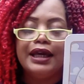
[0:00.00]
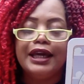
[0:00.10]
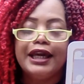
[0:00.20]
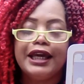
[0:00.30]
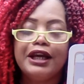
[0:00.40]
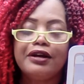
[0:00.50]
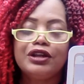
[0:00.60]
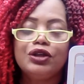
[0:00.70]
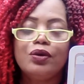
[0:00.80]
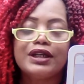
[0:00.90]
Here
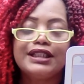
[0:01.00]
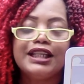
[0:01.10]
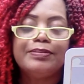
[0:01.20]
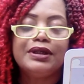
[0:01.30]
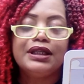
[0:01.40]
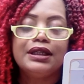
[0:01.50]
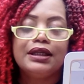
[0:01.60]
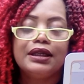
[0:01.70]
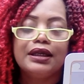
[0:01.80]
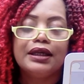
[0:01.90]
you are
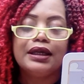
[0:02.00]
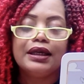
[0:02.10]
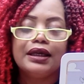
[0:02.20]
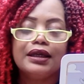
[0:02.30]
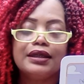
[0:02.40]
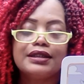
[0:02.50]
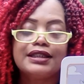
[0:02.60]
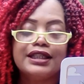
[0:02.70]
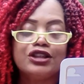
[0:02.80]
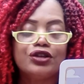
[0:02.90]
deeply
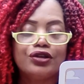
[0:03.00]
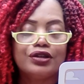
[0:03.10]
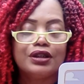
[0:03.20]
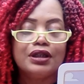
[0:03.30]
centered,